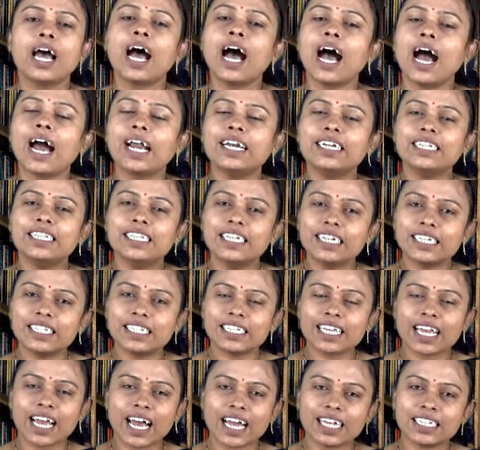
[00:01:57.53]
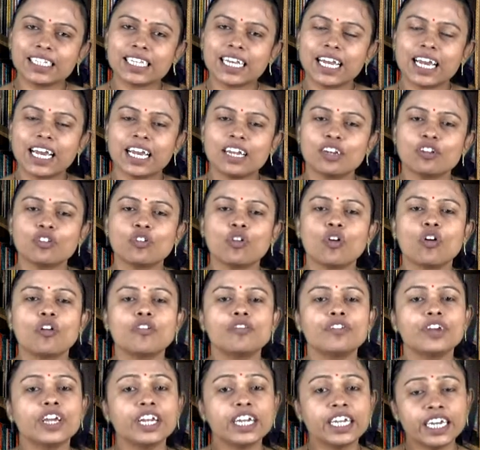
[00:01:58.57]
and this cascade of
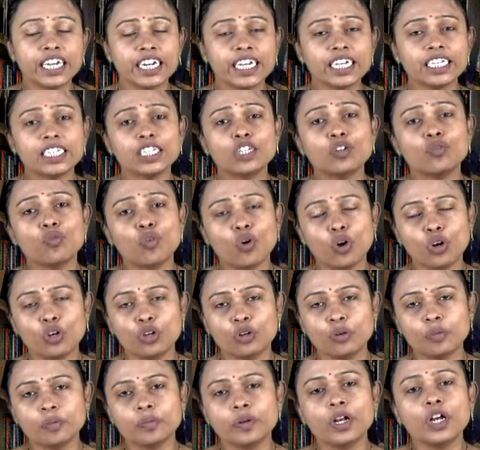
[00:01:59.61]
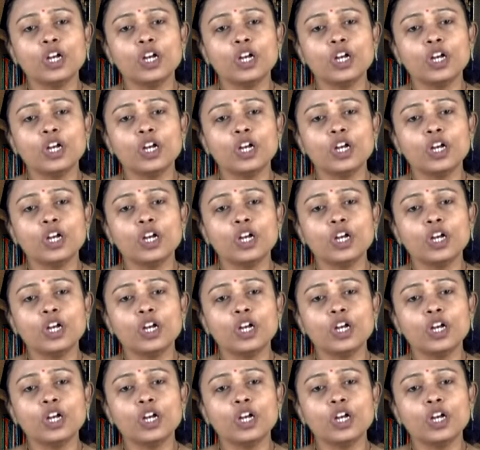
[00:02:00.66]
increased volume